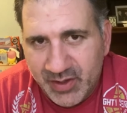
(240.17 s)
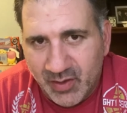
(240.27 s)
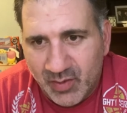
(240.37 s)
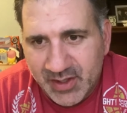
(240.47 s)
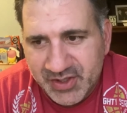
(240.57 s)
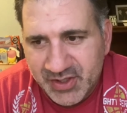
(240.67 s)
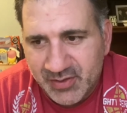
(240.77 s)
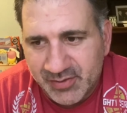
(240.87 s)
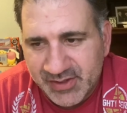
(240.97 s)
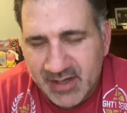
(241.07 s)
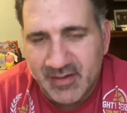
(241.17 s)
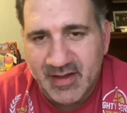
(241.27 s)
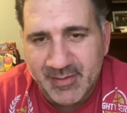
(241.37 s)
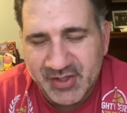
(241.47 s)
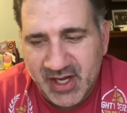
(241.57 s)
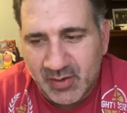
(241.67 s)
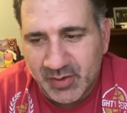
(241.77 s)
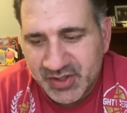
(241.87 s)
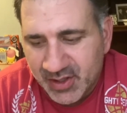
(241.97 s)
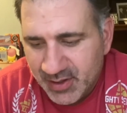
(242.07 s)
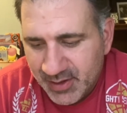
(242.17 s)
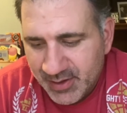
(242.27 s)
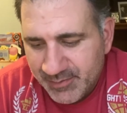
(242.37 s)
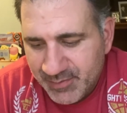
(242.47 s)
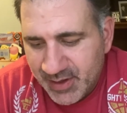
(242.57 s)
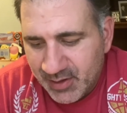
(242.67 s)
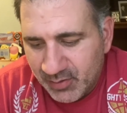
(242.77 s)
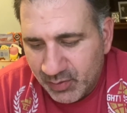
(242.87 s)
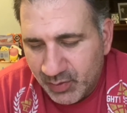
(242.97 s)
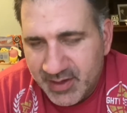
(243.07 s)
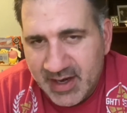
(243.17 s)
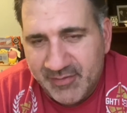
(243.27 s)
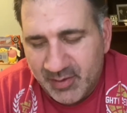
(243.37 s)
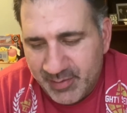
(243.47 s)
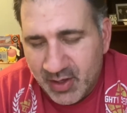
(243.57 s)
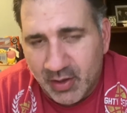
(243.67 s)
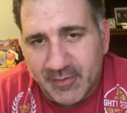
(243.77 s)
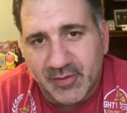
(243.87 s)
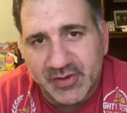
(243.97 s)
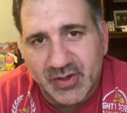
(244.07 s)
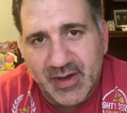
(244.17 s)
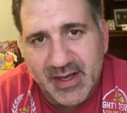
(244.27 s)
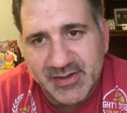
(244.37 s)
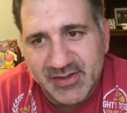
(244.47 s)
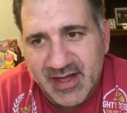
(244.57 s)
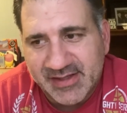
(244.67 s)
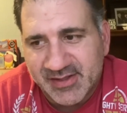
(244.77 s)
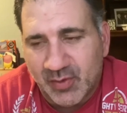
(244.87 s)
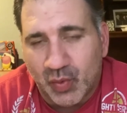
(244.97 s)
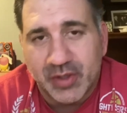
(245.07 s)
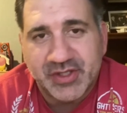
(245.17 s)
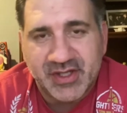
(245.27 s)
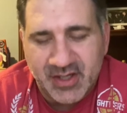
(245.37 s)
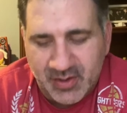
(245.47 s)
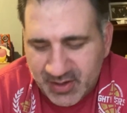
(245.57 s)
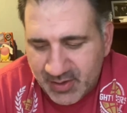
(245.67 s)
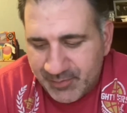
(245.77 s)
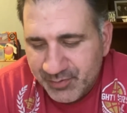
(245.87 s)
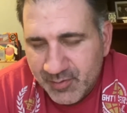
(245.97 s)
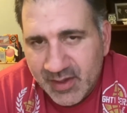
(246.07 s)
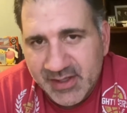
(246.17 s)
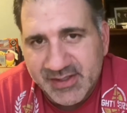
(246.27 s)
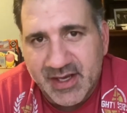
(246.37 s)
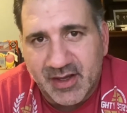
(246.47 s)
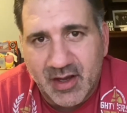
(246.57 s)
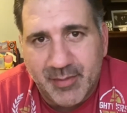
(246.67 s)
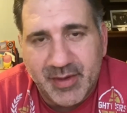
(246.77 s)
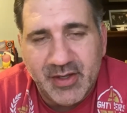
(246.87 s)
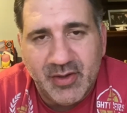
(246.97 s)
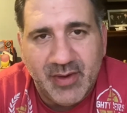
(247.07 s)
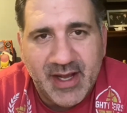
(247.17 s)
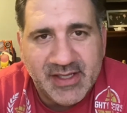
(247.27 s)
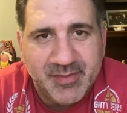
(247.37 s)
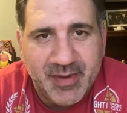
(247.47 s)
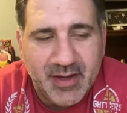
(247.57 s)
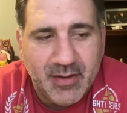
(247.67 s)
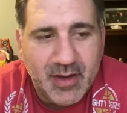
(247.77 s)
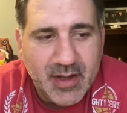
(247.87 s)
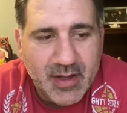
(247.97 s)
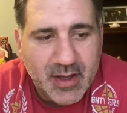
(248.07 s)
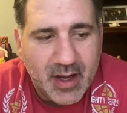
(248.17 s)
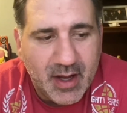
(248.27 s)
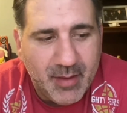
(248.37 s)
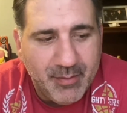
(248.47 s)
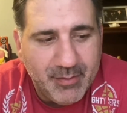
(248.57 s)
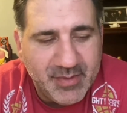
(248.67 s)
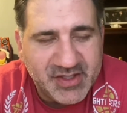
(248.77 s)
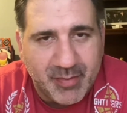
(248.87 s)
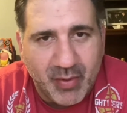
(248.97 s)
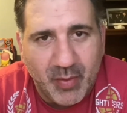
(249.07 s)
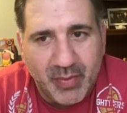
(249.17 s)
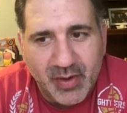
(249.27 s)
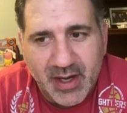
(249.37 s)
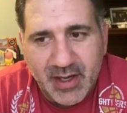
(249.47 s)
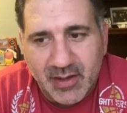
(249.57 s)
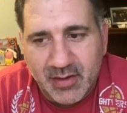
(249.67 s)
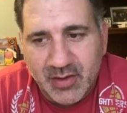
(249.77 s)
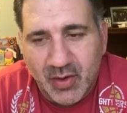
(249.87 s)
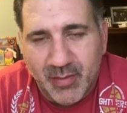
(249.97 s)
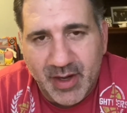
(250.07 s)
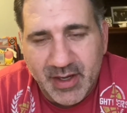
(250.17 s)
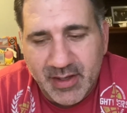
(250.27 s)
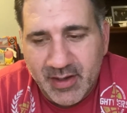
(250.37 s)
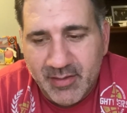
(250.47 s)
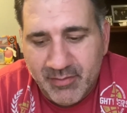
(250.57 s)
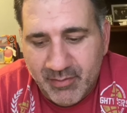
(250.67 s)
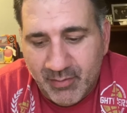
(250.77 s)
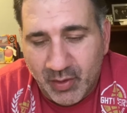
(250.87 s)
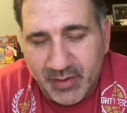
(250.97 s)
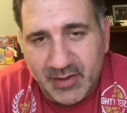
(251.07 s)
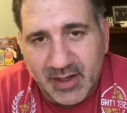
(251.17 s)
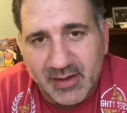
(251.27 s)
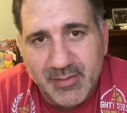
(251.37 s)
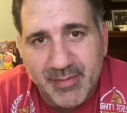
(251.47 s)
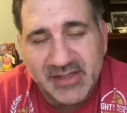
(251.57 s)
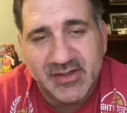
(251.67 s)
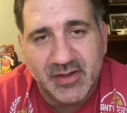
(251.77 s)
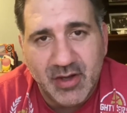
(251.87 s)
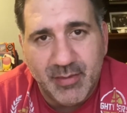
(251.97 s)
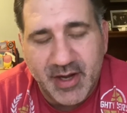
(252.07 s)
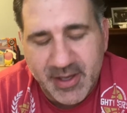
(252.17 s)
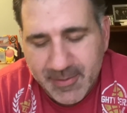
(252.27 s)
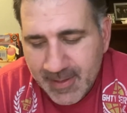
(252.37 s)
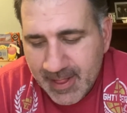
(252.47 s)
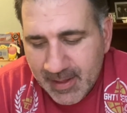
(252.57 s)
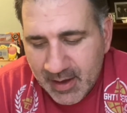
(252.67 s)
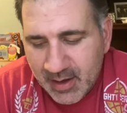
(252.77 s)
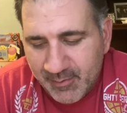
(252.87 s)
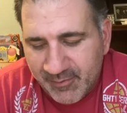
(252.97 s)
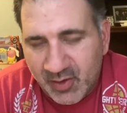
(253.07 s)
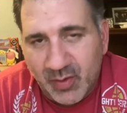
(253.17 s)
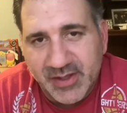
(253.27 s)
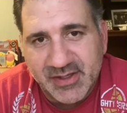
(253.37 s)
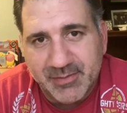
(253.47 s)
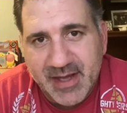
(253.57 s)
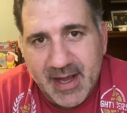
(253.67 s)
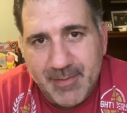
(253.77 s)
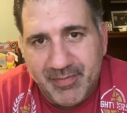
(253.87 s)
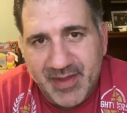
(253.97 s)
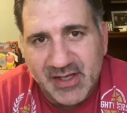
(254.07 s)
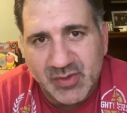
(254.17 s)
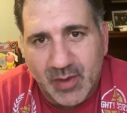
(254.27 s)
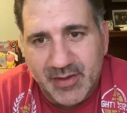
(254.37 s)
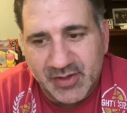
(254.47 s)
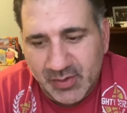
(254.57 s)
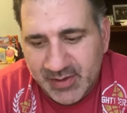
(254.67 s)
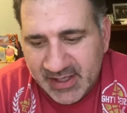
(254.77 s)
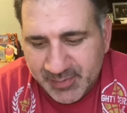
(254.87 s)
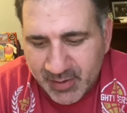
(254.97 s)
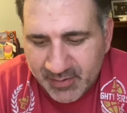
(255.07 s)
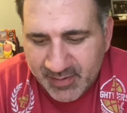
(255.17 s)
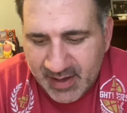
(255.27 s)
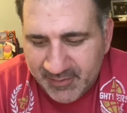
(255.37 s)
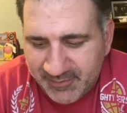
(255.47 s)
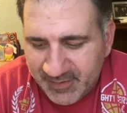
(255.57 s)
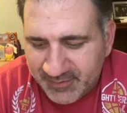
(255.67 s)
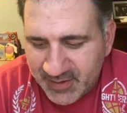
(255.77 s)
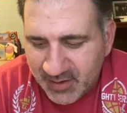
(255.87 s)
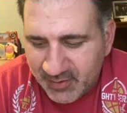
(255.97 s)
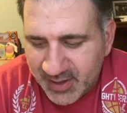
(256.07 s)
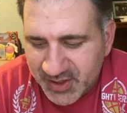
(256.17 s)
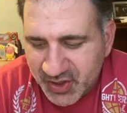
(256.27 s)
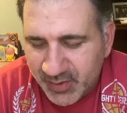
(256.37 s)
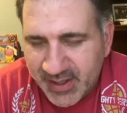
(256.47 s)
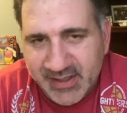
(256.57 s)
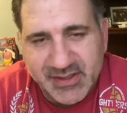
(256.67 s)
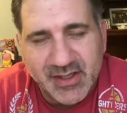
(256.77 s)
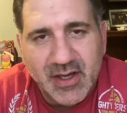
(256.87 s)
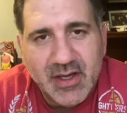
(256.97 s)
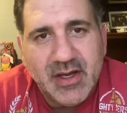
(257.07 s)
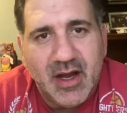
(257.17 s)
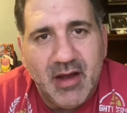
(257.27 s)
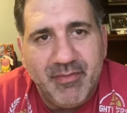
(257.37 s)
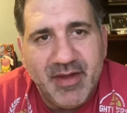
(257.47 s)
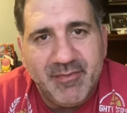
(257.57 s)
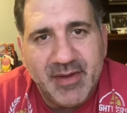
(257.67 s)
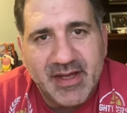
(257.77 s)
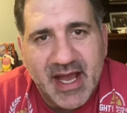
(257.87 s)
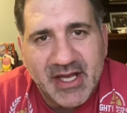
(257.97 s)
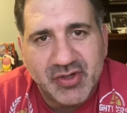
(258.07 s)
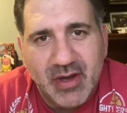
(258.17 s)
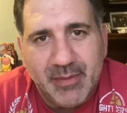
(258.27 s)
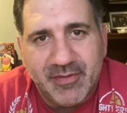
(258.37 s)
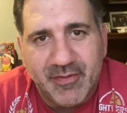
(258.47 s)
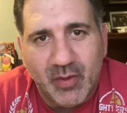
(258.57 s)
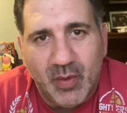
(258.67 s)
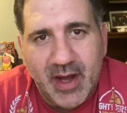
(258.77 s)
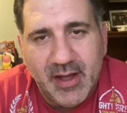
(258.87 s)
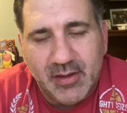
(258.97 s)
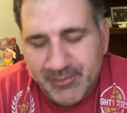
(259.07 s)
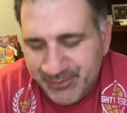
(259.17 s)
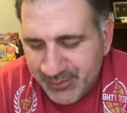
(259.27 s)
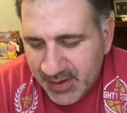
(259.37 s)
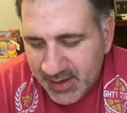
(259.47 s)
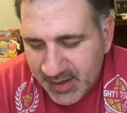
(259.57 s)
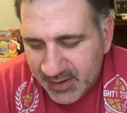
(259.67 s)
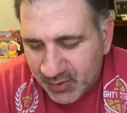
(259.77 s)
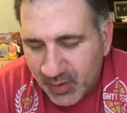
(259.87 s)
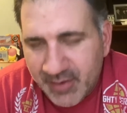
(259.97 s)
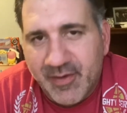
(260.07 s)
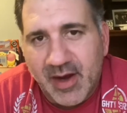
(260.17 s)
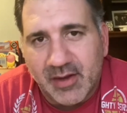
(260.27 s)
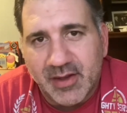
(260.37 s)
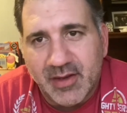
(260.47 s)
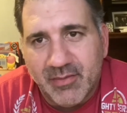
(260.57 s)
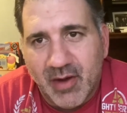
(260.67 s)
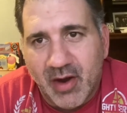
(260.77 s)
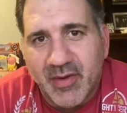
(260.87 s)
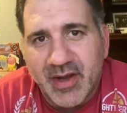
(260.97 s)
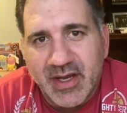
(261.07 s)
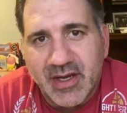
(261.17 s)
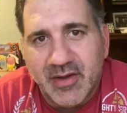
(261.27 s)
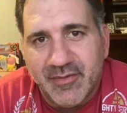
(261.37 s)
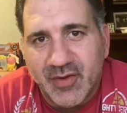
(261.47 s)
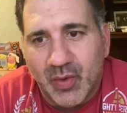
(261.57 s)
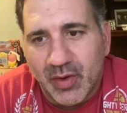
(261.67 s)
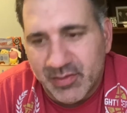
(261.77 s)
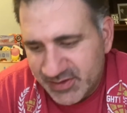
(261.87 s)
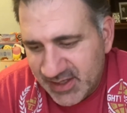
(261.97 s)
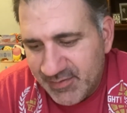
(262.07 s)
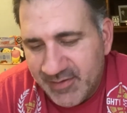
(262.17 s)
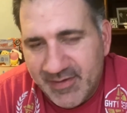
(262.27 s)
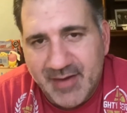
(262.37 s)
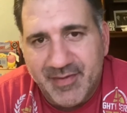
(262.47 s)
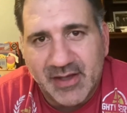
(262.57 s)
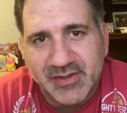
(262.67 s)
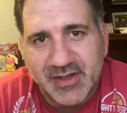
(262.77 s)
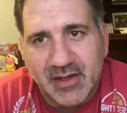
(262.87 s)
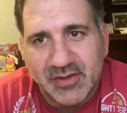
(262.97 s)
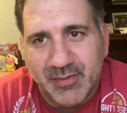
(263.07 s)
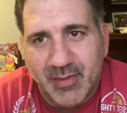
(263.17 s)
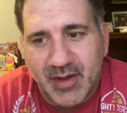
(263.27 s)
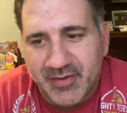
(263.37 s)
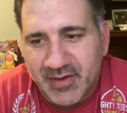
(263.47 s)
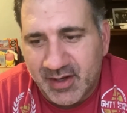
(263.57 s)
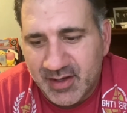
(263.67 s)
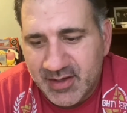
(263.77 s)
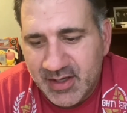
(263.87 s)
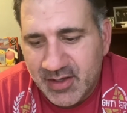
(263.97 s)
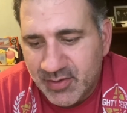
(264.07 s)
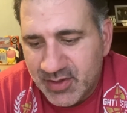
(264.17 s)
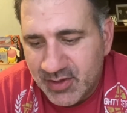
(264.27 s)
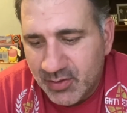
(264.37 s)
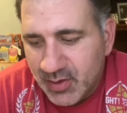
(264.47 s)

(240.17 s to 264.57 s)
want you sending them a check, which would definitely be hurtful. So that's the worst thing you could do, is send a company who has been misappropriating your money and more than likely embezzling your money for quite some time. That is why they're so desperate. They have 50 other HOAs. They've been cash strapped for a while and quite frankly are in need of your $75,000 a month to continue to